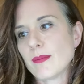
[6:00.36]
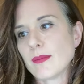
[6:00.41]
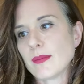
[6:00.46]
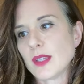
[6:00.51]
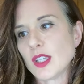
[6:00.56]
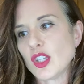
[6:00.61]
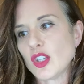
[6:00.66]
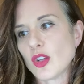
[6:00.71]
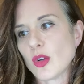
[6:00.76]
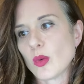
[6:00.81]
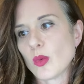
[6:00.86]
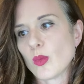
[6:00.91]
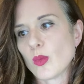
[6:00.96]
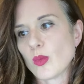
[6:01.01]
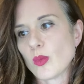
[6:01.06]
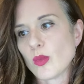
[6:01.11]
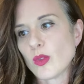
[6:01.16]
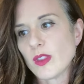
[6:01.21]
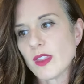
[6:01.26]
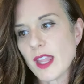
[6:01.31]
You know,
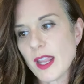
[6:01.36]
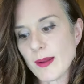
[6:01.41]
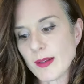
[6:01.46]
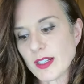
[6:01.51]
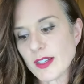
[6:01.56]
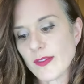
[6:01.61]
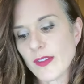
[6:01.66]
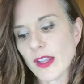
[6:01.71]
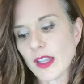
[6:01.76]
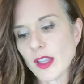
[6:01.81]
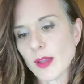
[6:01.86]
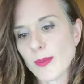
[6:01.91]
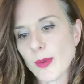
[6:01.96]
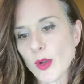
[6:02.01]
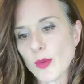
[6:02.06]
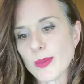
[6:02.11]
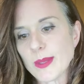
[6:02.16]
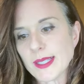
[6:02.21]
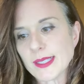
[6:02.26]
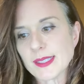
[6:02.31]
they develop
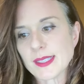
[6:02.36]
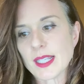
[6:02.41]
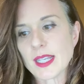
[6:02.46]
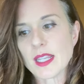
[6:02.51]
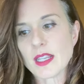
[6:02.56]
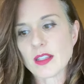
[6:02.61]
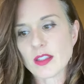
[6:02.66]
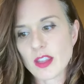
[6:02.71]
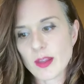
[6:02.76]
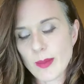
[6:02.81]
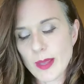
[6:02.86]
obesity or they